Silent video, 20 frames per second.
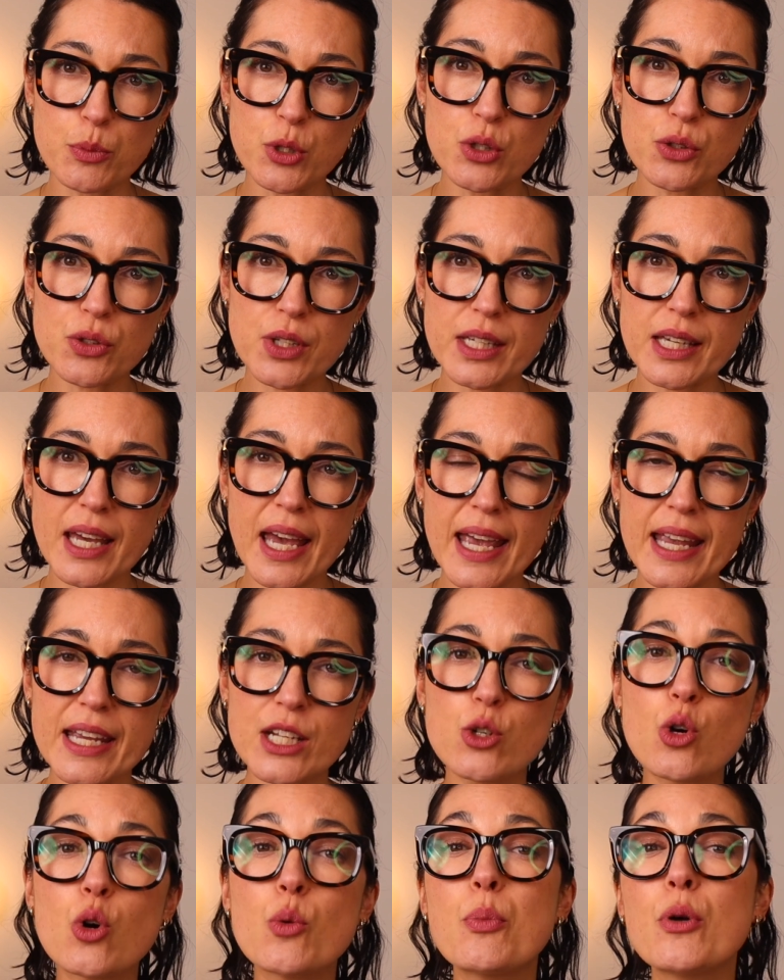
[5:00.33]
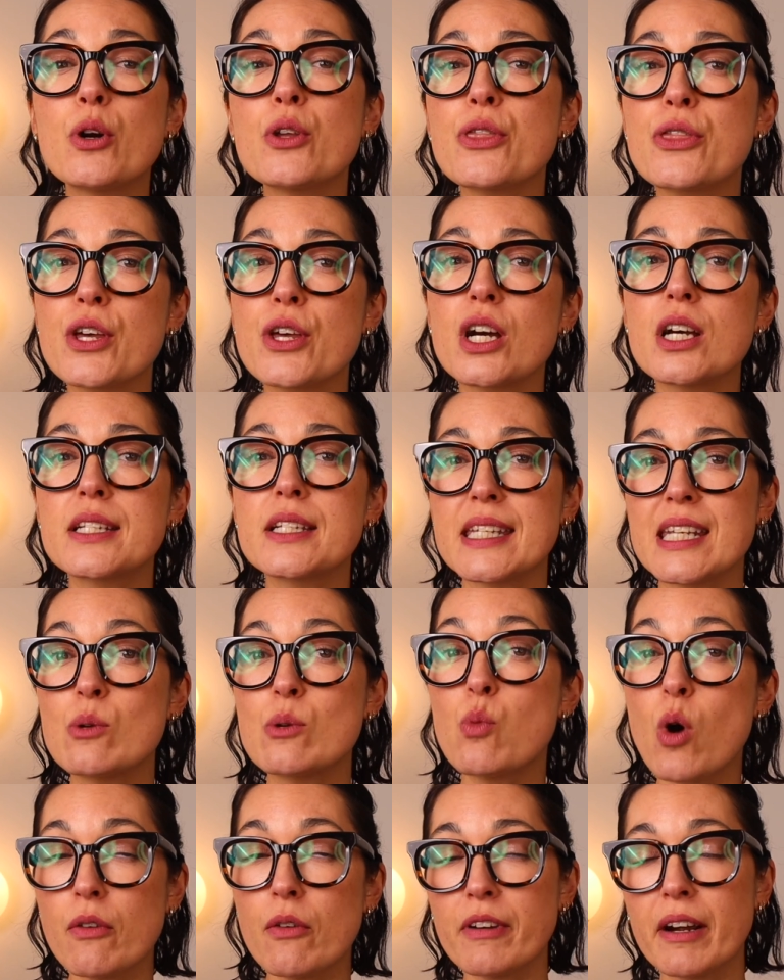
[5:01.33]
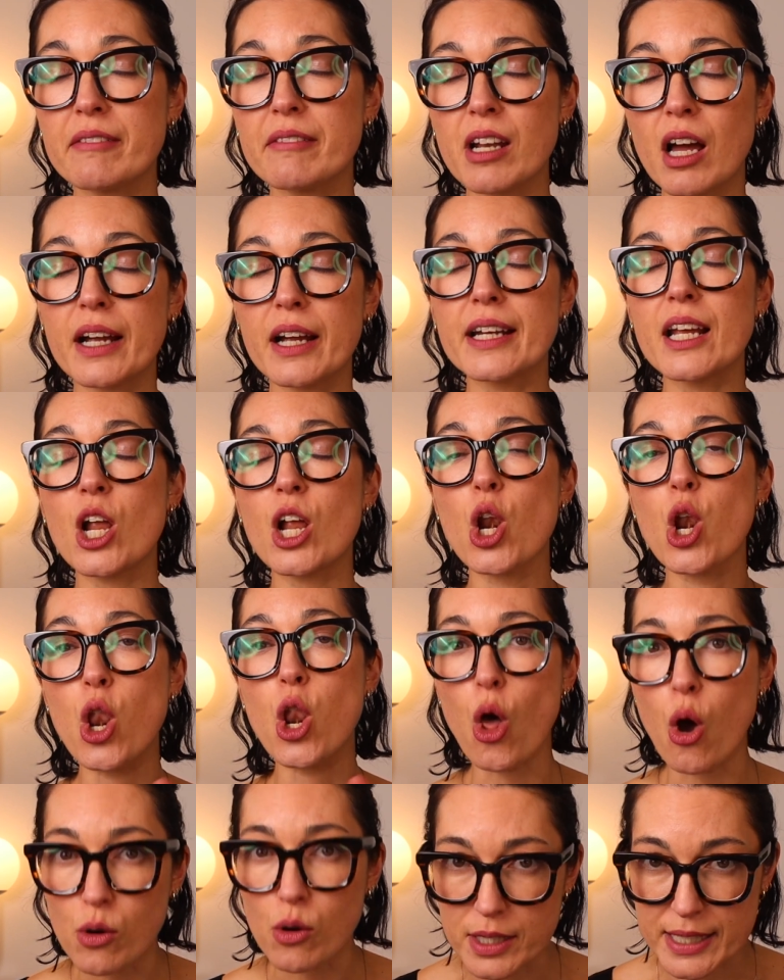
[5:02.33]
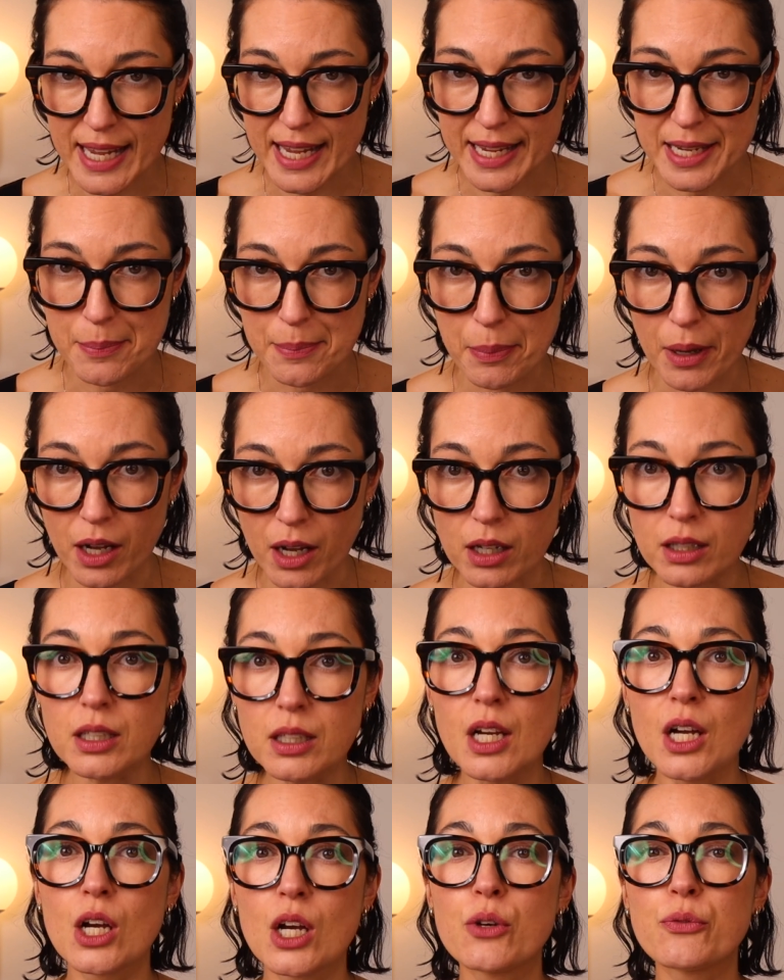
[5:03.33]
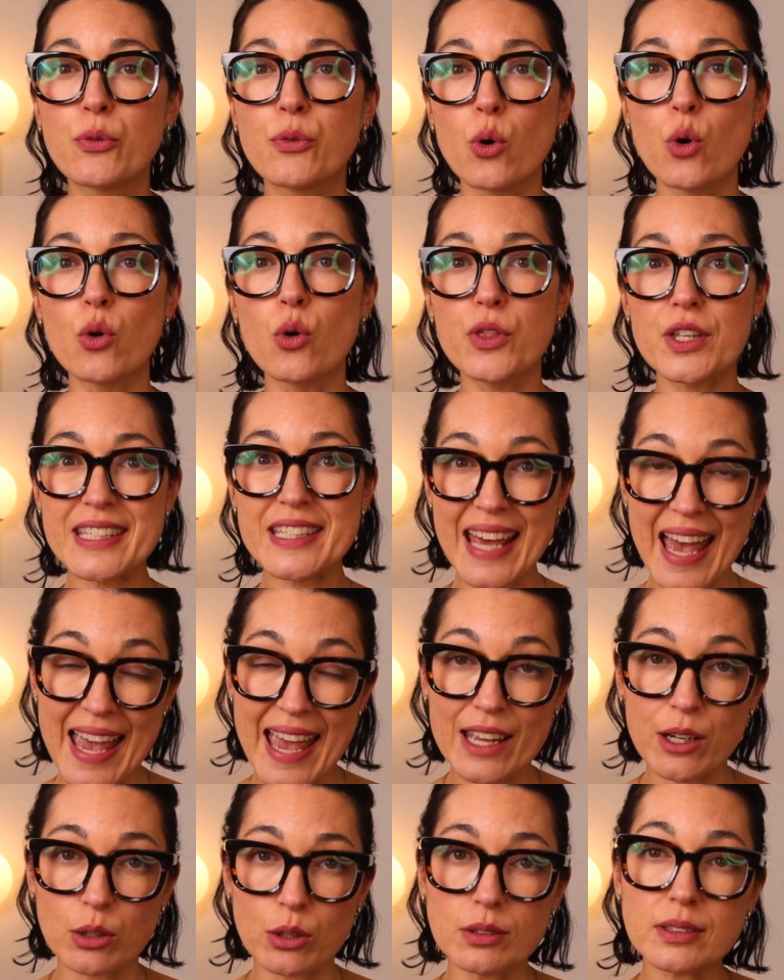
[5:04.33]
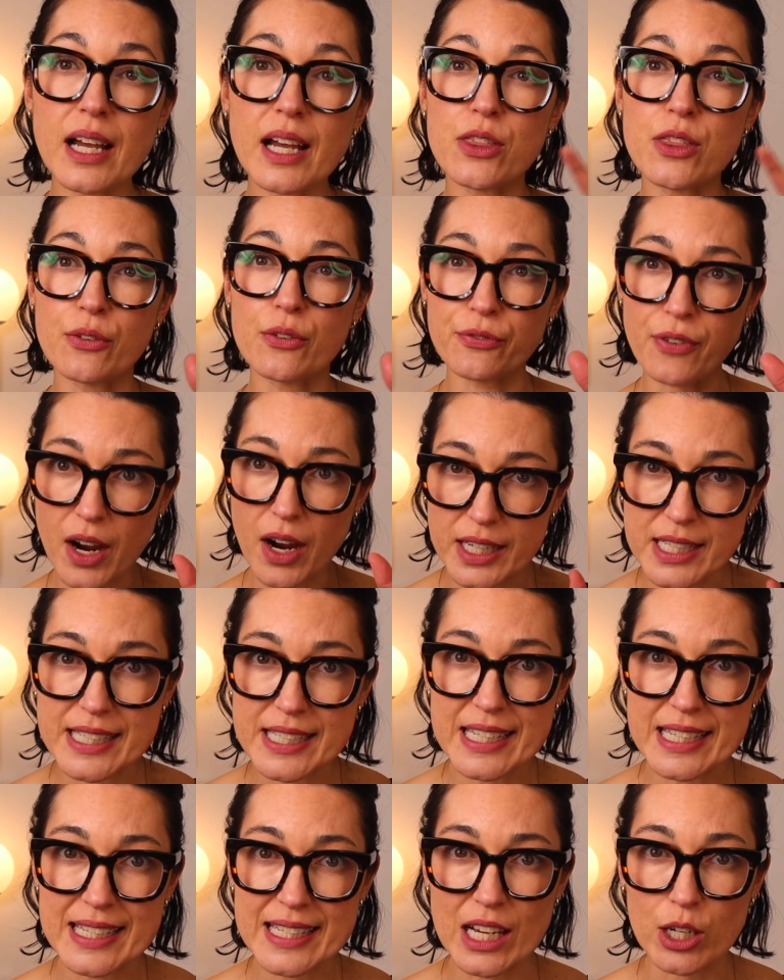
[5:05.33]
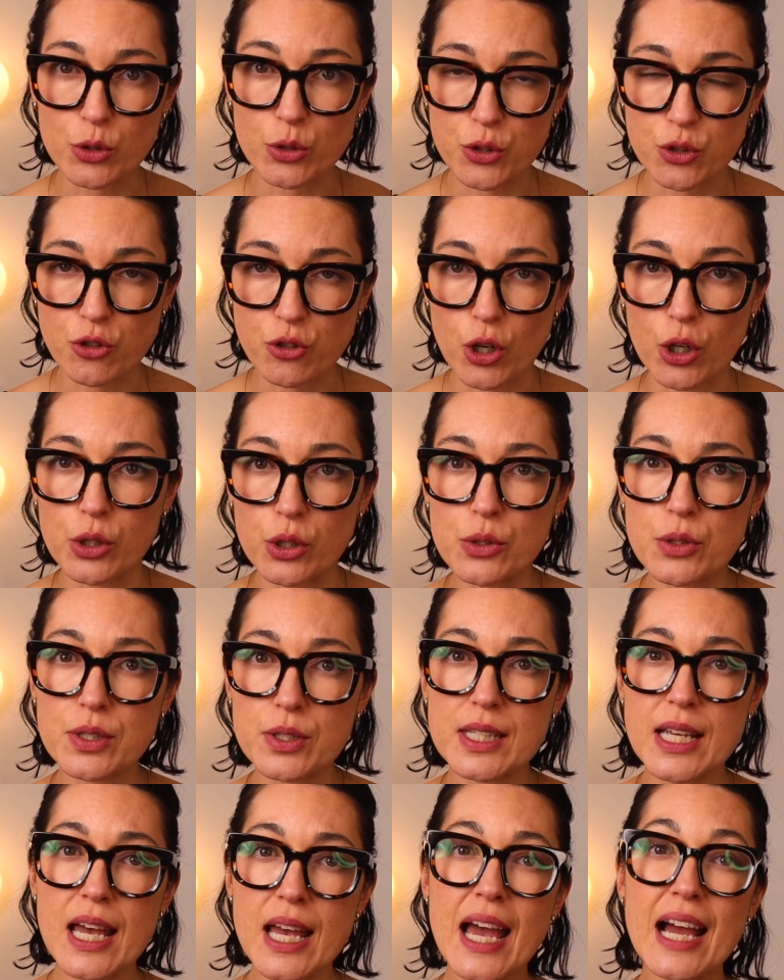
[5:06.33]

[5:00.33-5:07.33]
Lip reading: using a 0.30 one round liner long taper for the tail the finer detail strokes,